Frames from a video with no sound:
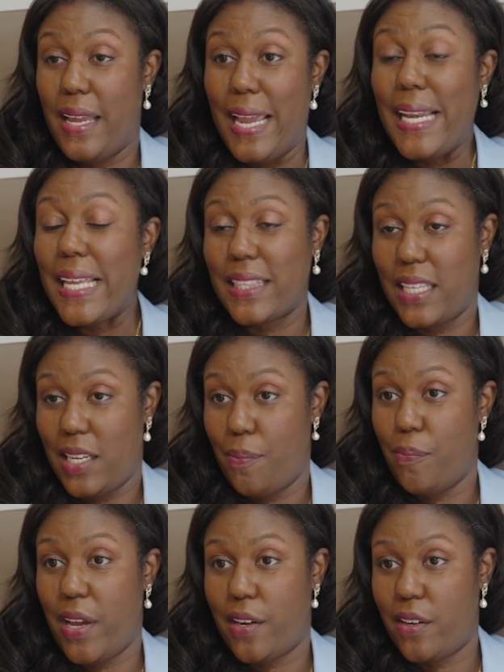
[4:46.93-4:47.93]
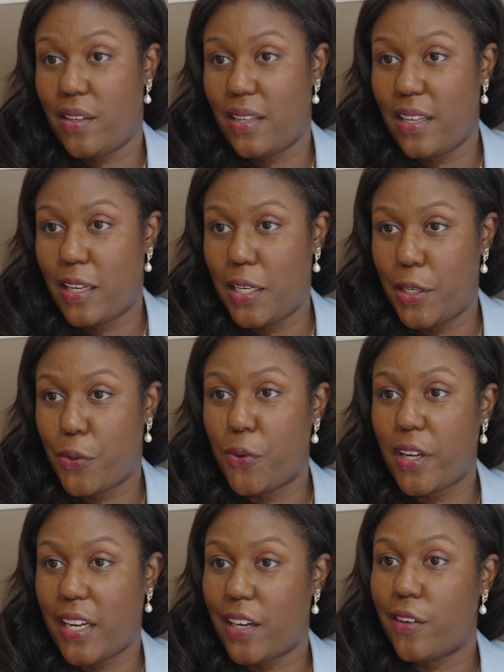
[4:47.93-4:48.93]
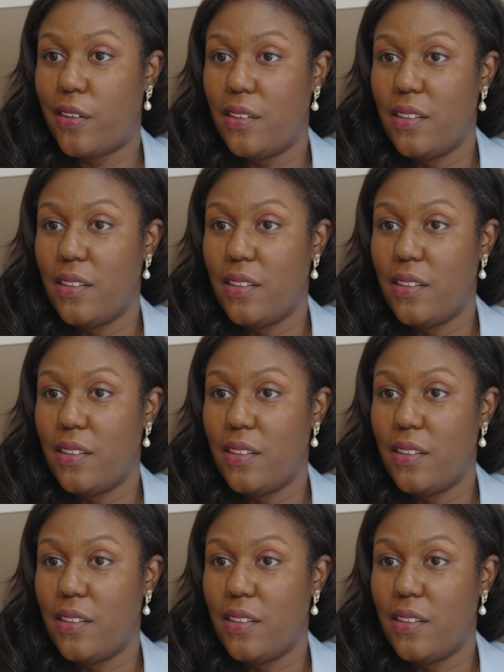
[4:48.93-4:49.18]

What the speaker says: anything embedded in clinical care.